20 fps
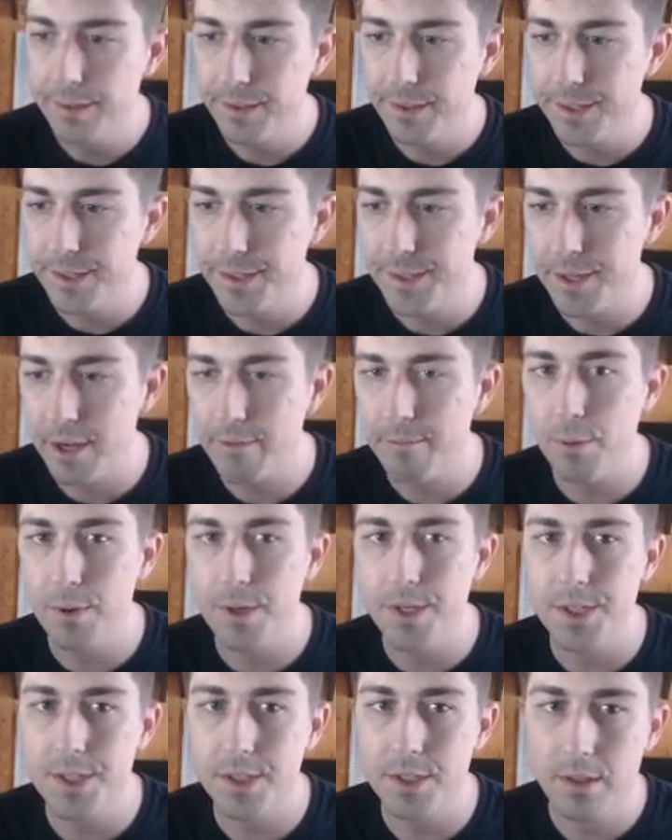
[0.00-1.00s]
Good stuff,
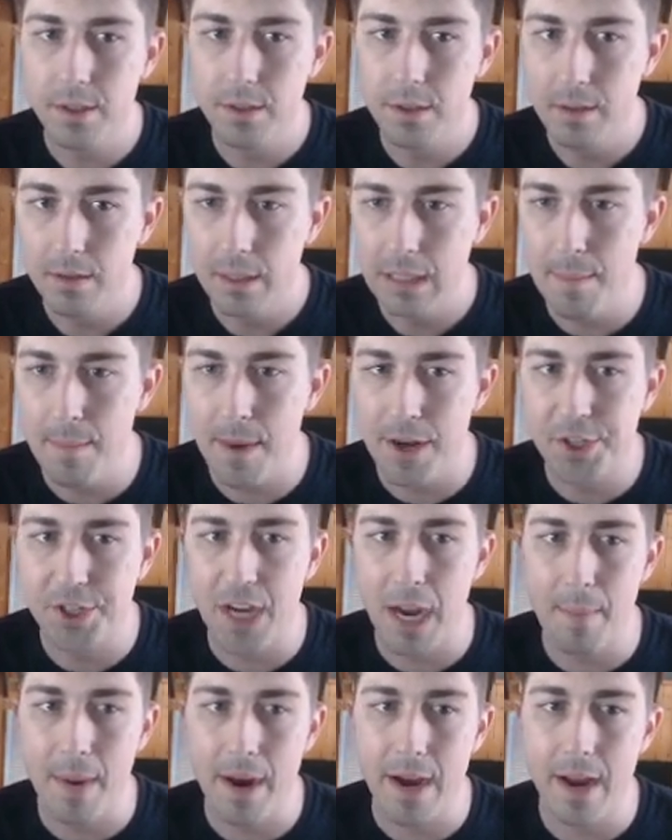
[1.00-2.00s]
boys. Keep in mind, she
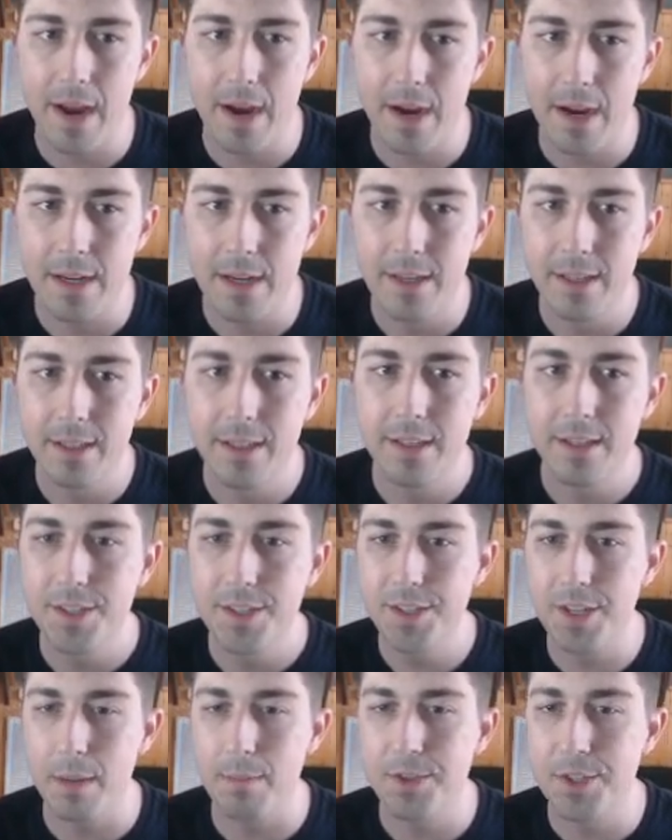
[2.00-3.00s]
got my
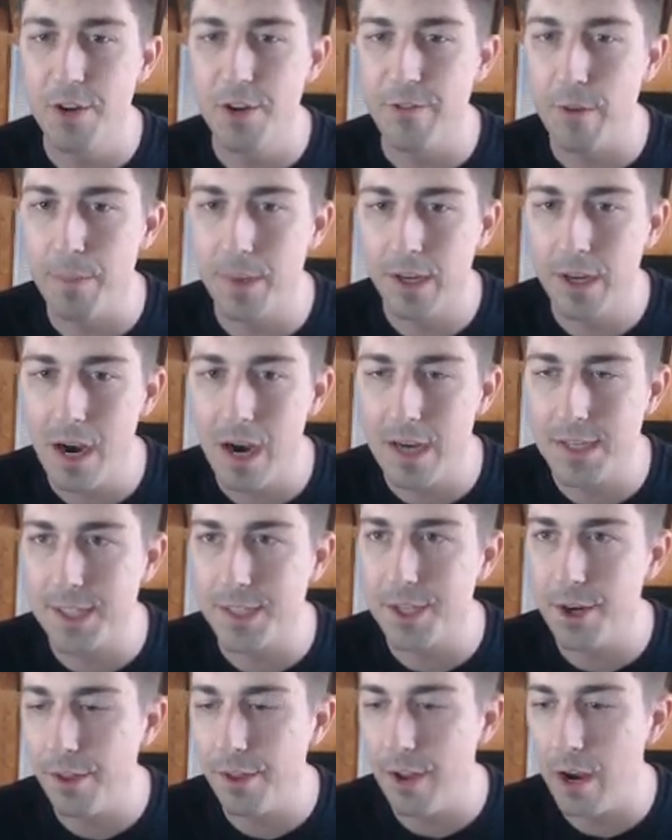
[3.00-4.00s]
thumbs too from the
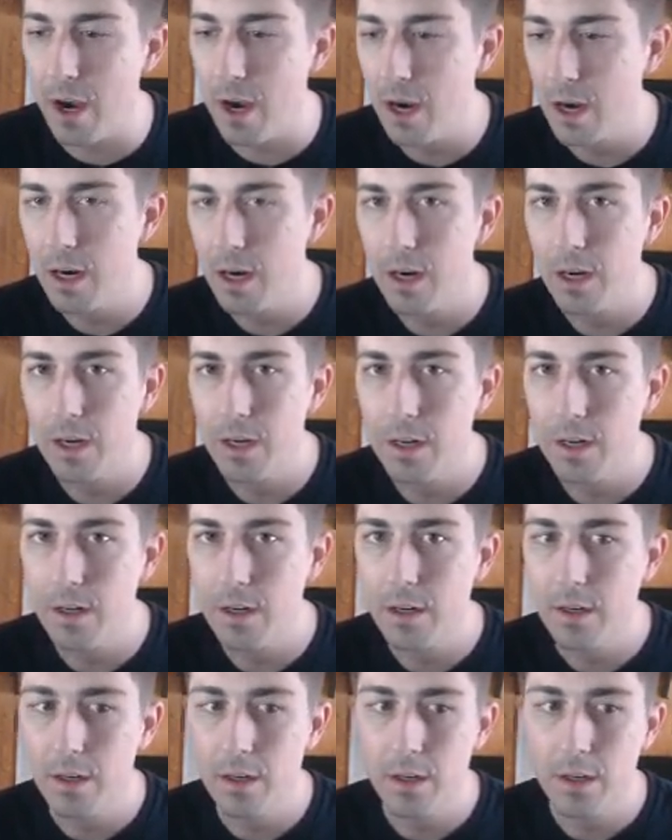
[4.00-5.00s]
Kha'Zix earlier.
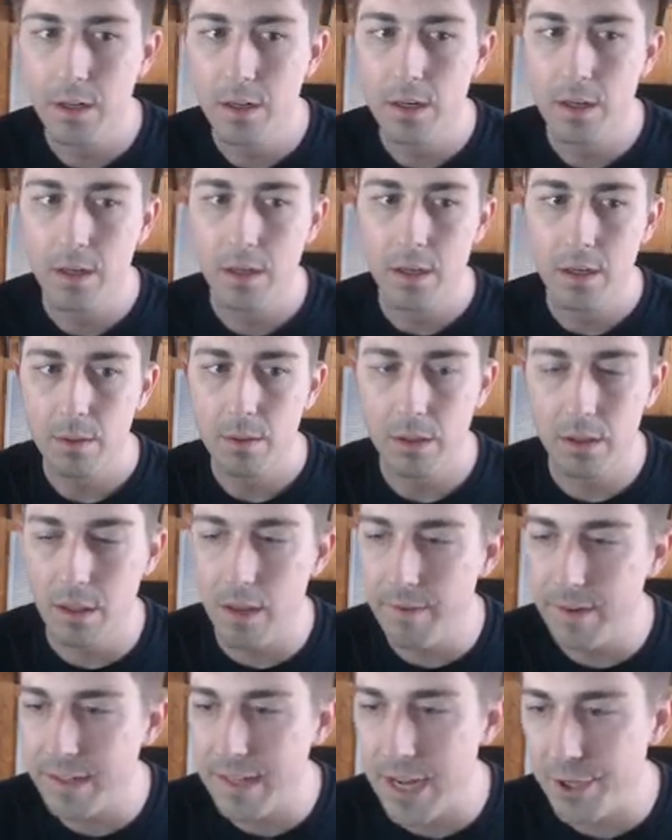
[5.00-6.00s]

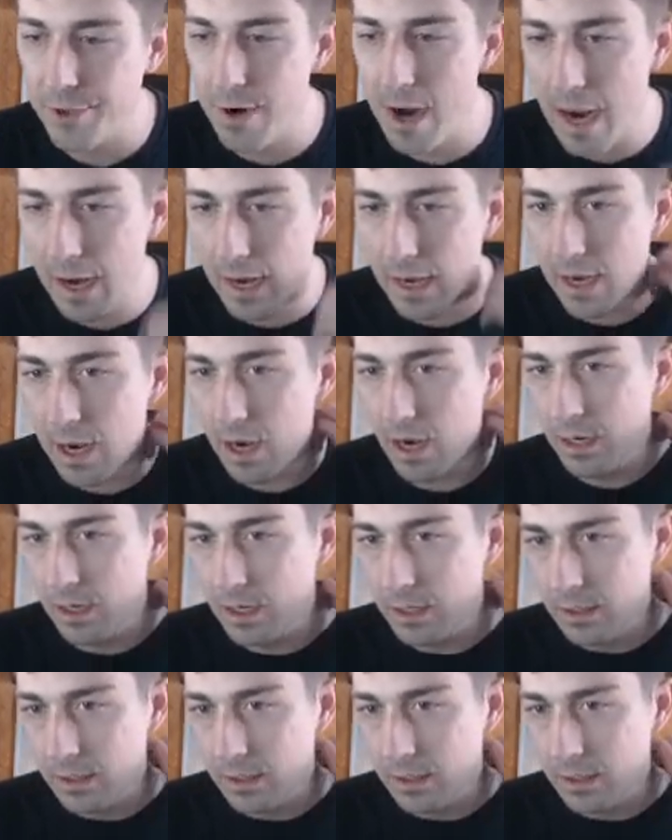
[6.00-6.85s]
Love to get that dragon here.